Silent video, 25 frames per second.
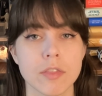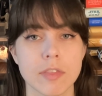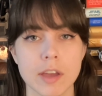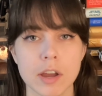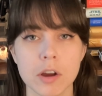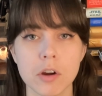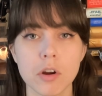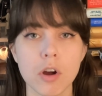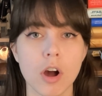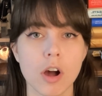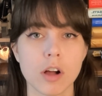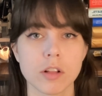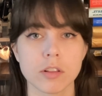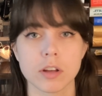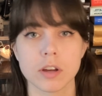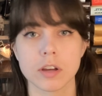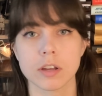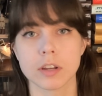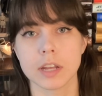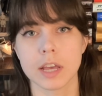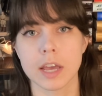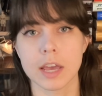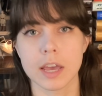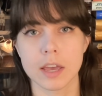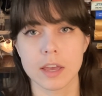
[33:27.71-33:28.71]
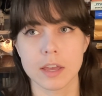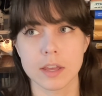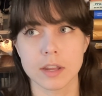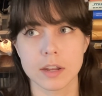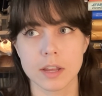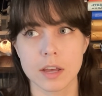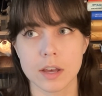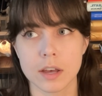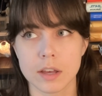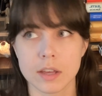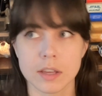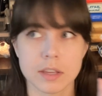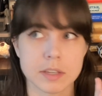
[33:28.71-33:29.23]
they're all on a
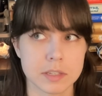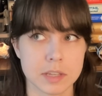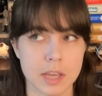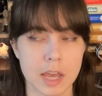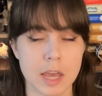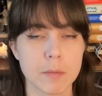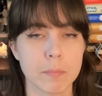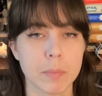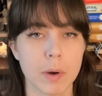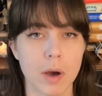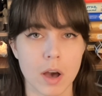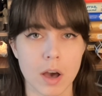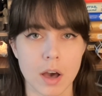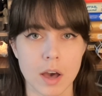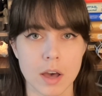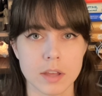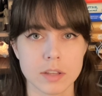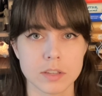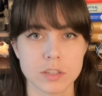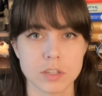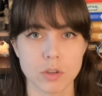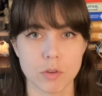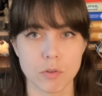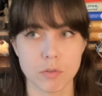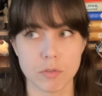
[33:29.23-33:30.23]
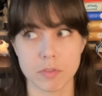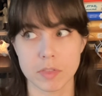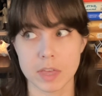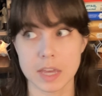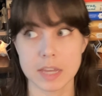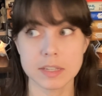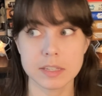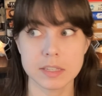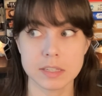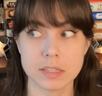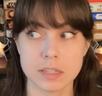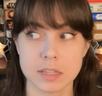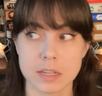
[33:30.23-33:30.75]
escape pod, so they
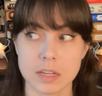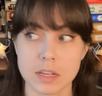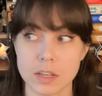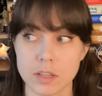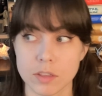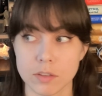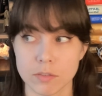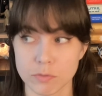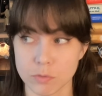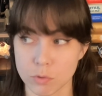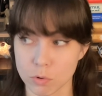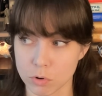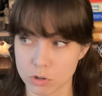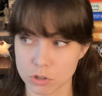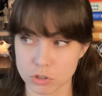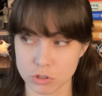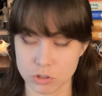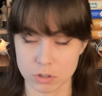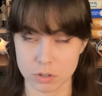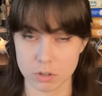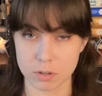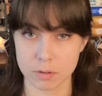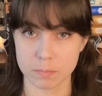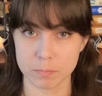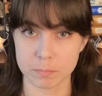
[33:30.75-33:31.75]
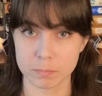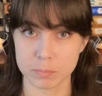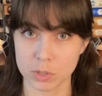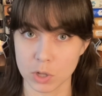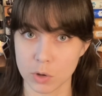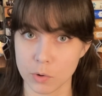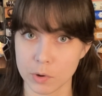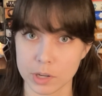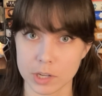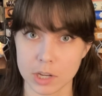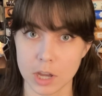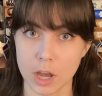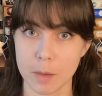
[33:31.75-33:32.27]
see the Forager
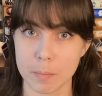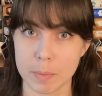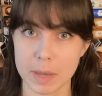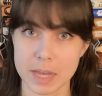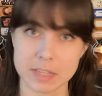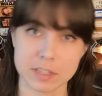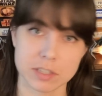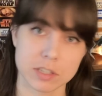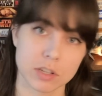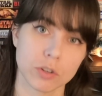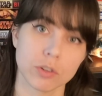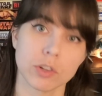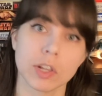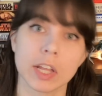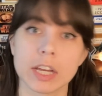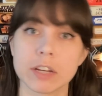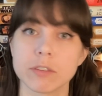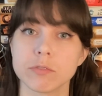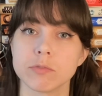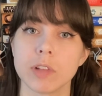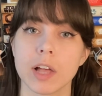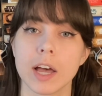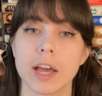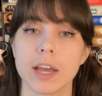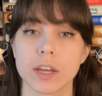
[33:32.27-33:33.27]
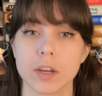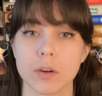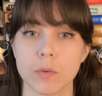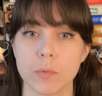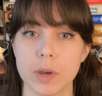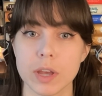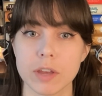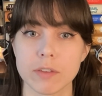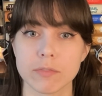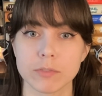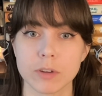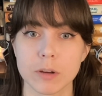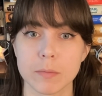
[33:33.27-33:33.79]
blowing up as they're like flying
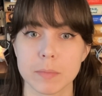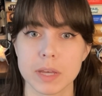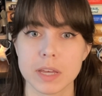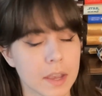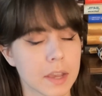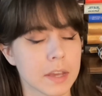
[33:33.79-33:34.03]
away from it.